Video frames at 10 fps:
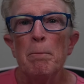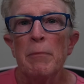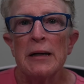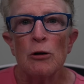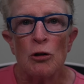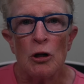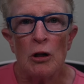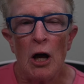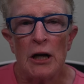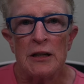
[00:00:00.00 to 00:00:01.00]
bigger
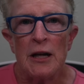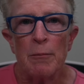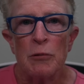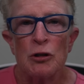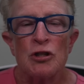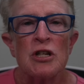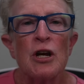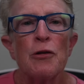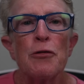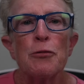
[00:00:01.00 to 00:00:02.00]
clock numbers,
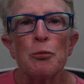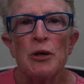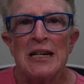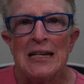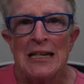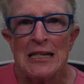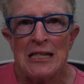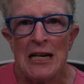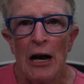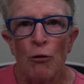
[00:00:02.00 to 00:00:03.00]
3D
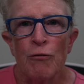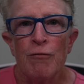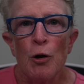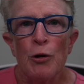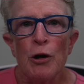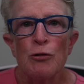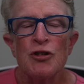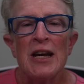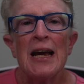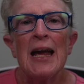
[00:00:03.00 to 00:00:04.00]
styled
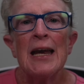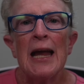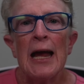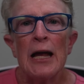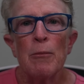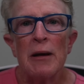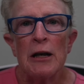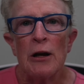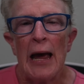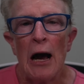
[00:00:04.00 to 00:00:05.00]
photos, and
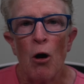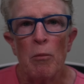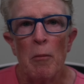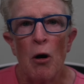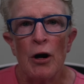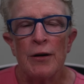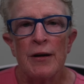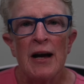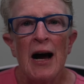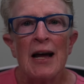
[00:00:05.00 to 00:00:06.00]
animated album art.
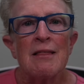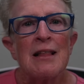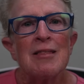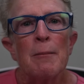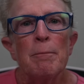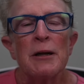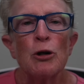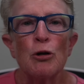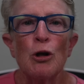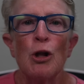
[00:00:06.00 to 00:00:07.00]
I think the
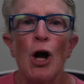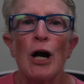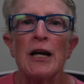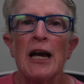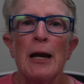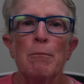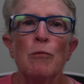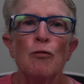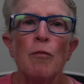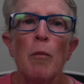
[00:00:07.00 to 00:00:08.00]
bigger clock and
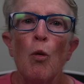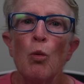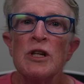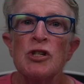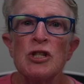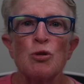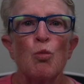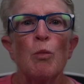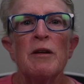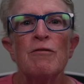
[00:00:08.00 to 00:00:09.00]
movable widgets
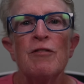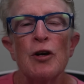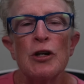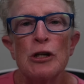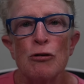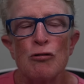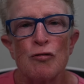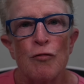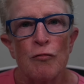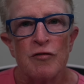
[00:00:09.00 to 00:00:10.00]
will be very
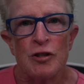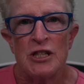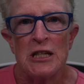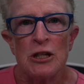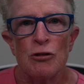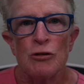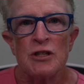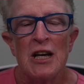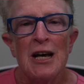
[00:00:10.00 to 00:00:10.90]
useful for seniors